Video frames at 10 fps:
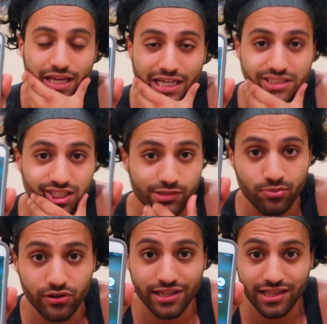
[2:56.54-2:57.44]
Guys, it's
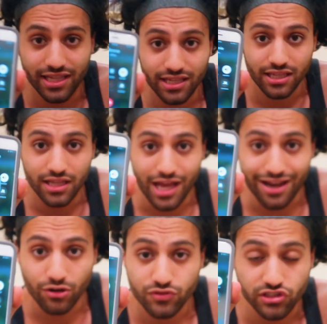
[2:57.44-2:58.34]
pretty late.
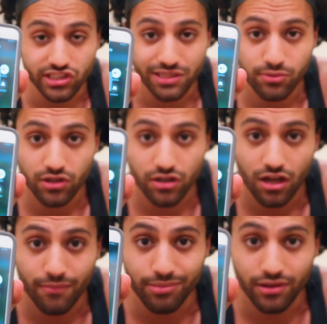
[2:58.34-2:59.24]
I don't know if she's sleeping or
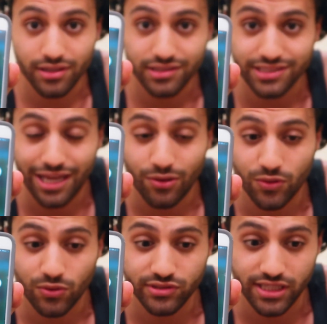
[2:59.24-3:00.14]
not, but let's see how
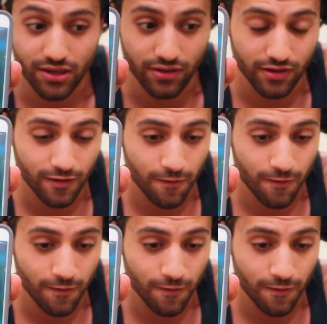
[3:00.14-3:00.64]
it goes down.